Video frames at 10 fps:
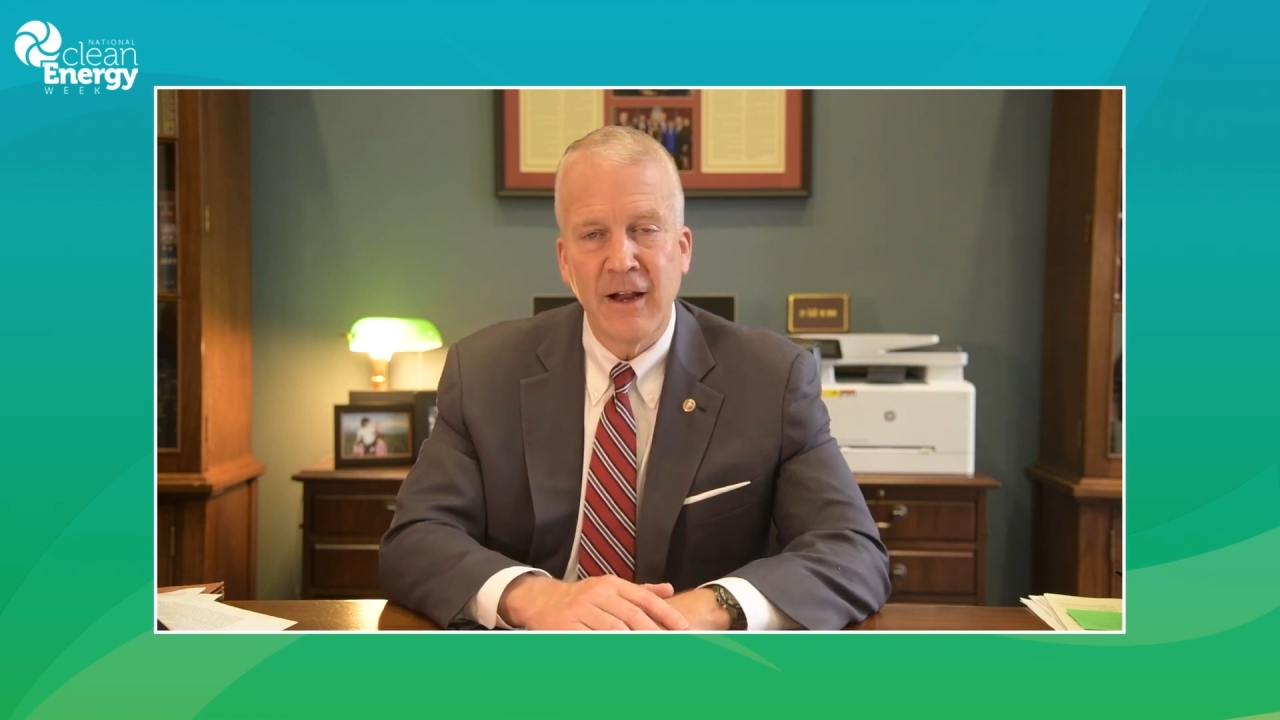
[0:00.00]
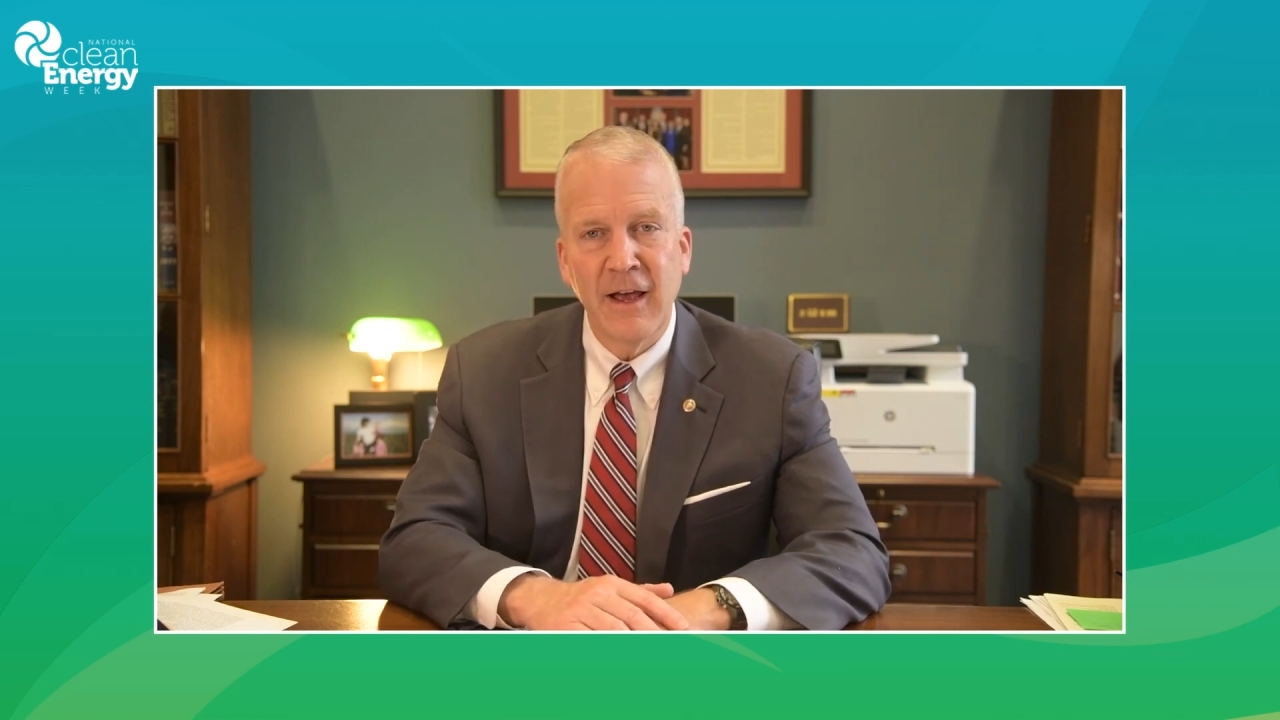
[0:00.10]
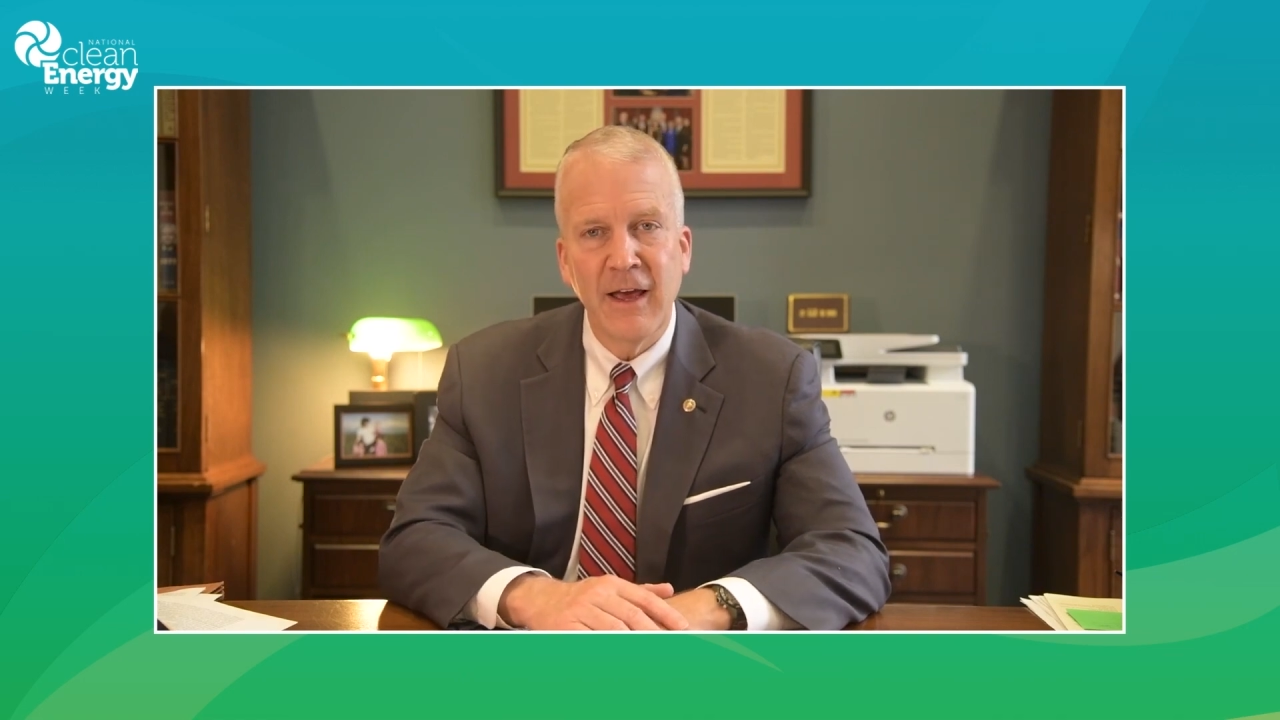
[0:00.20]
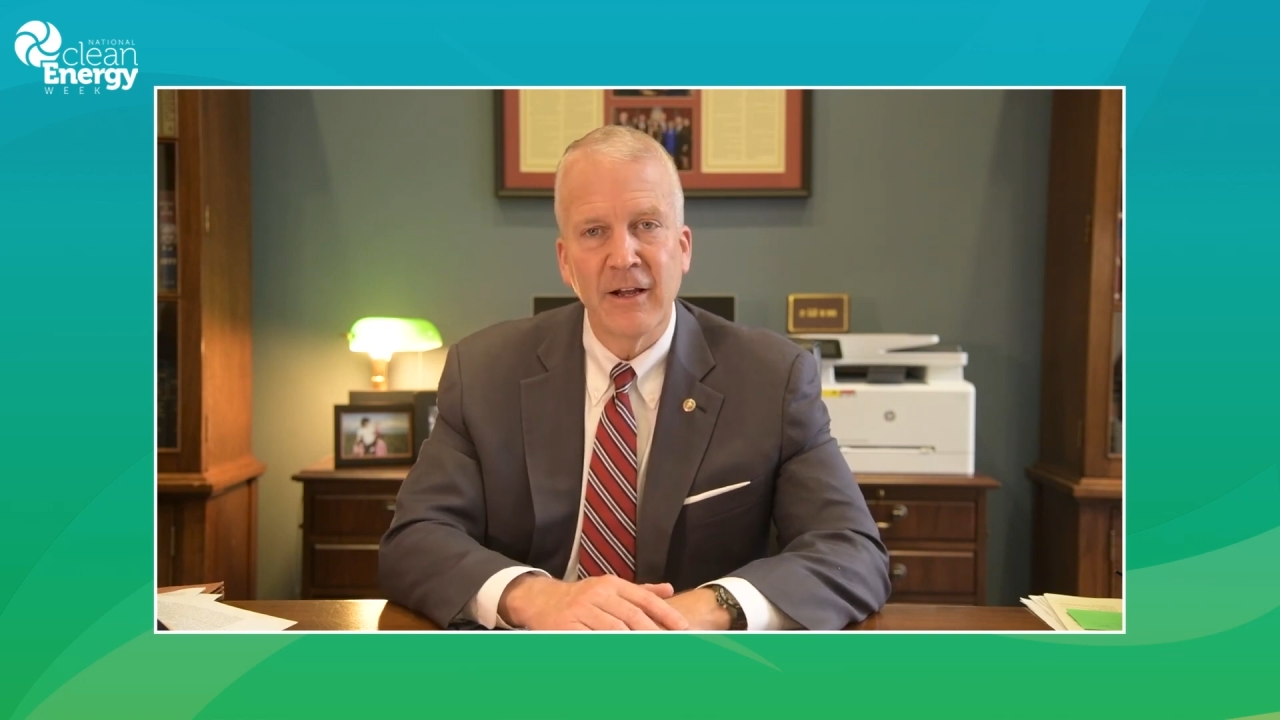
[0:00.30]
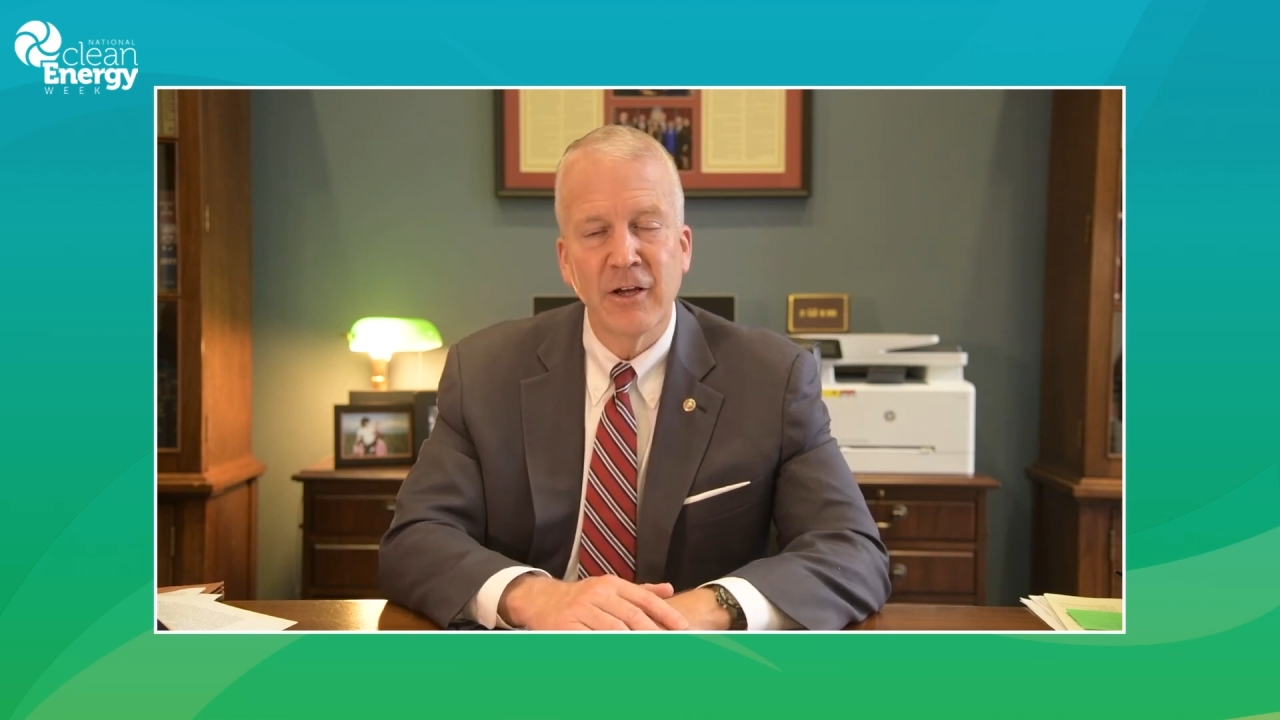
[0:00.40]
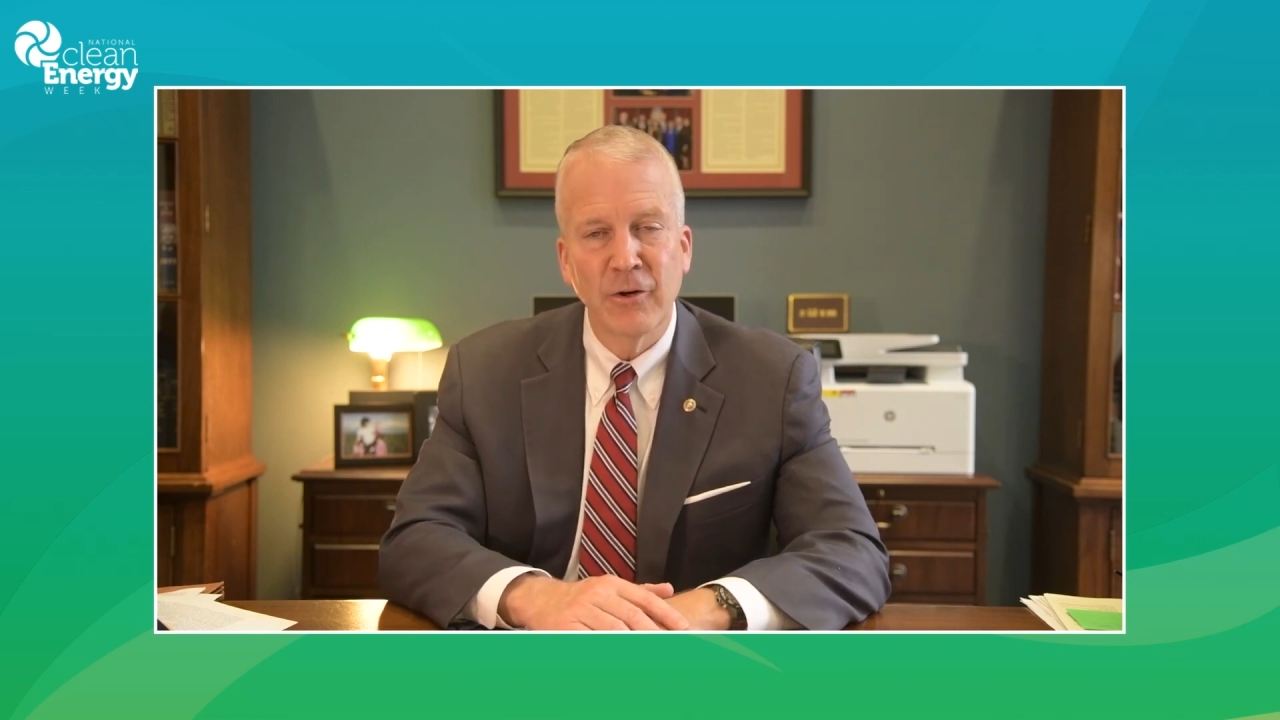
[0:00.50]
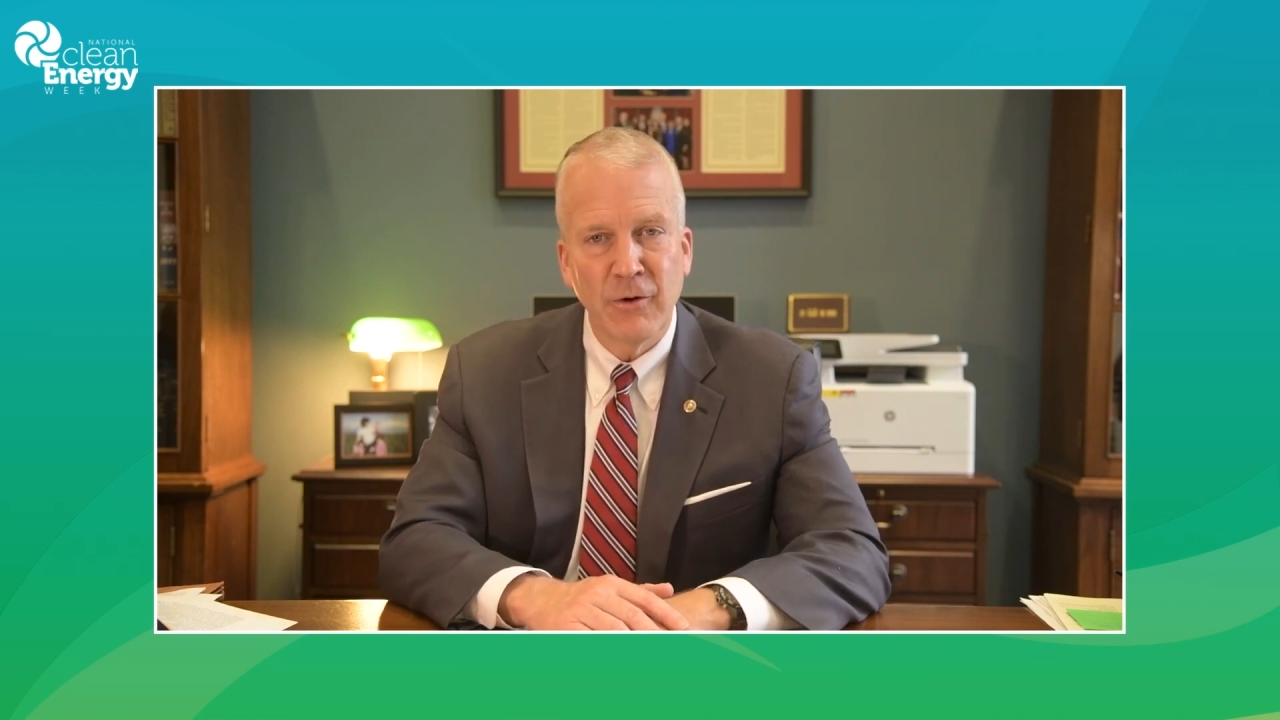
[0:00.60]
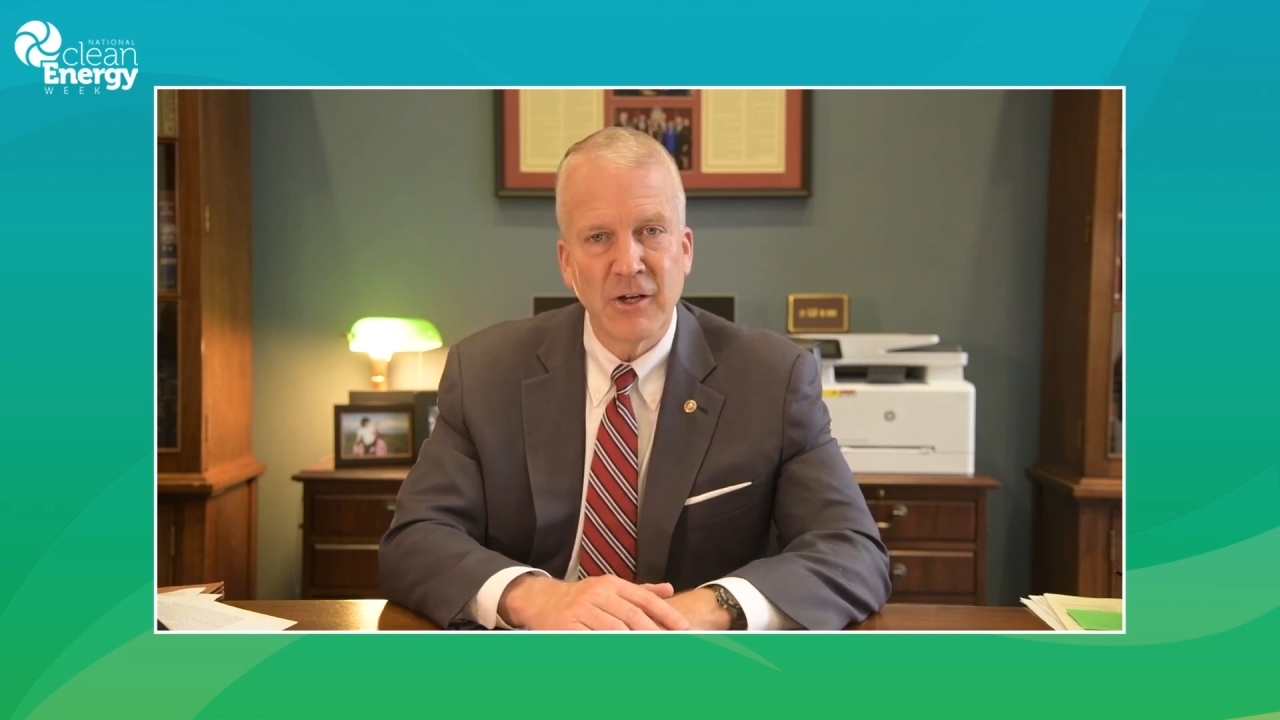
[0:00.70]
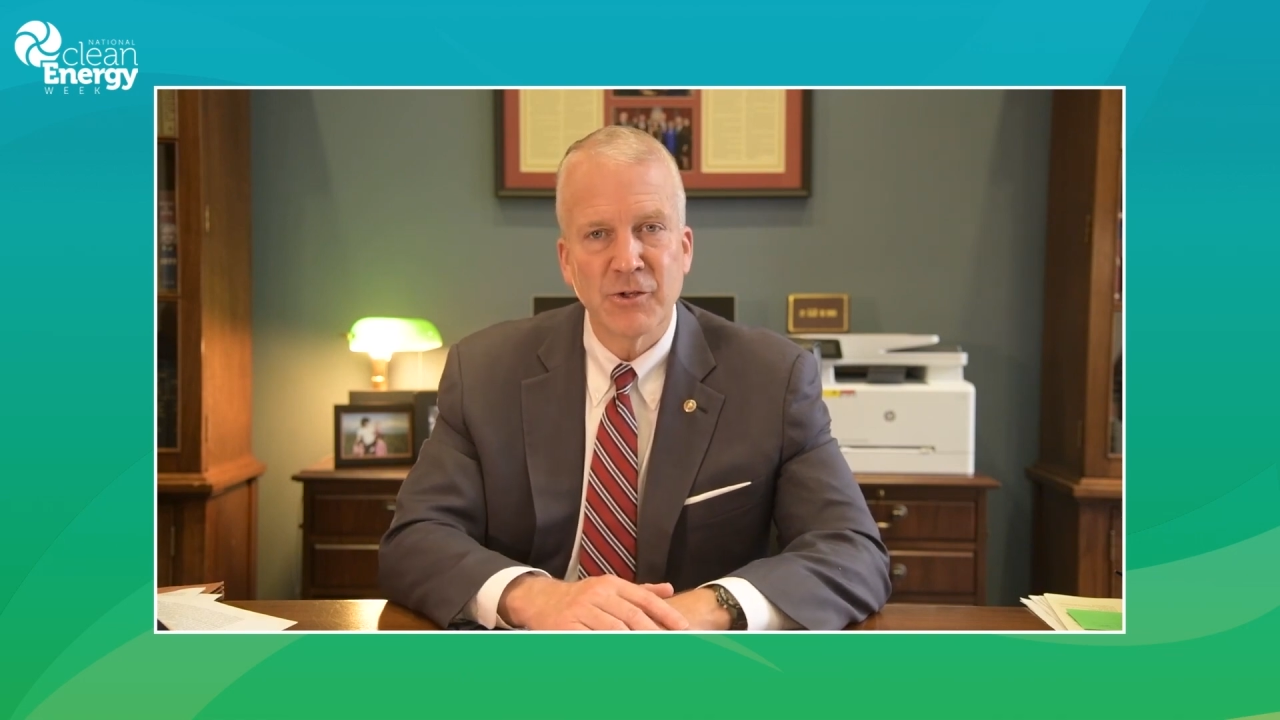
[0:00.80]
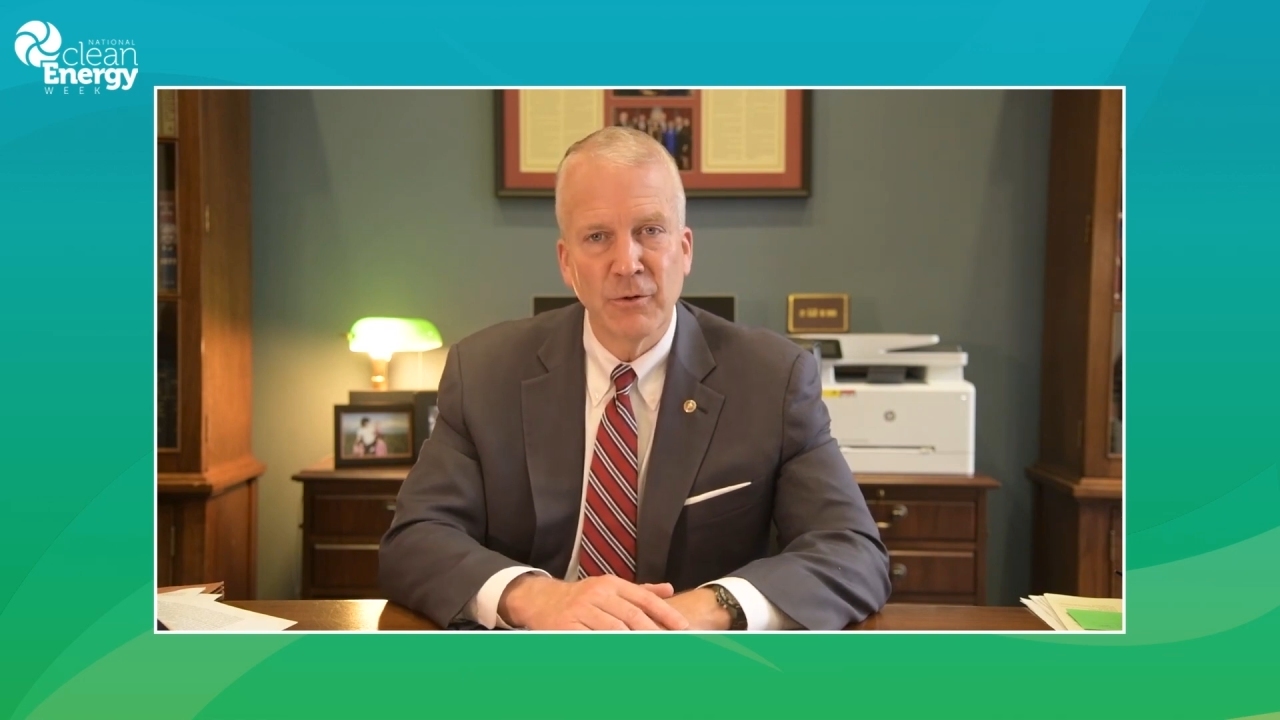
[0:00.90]
I had a
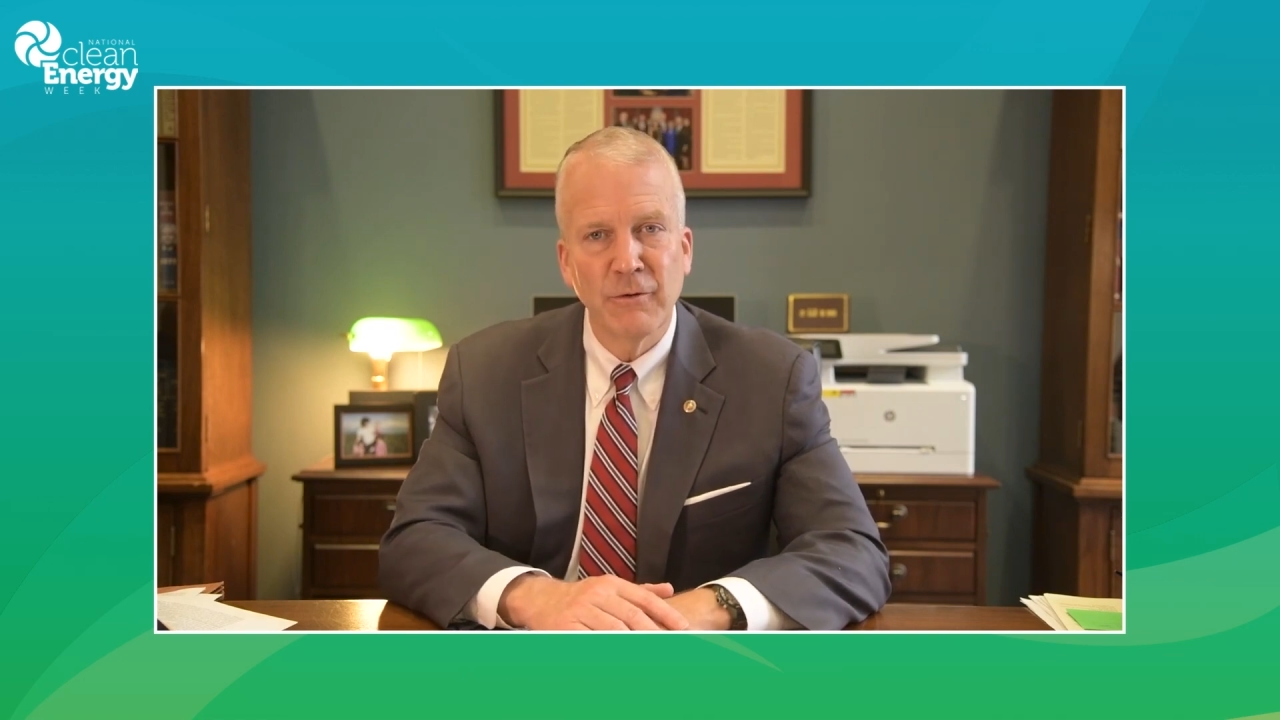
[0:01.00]
Congressional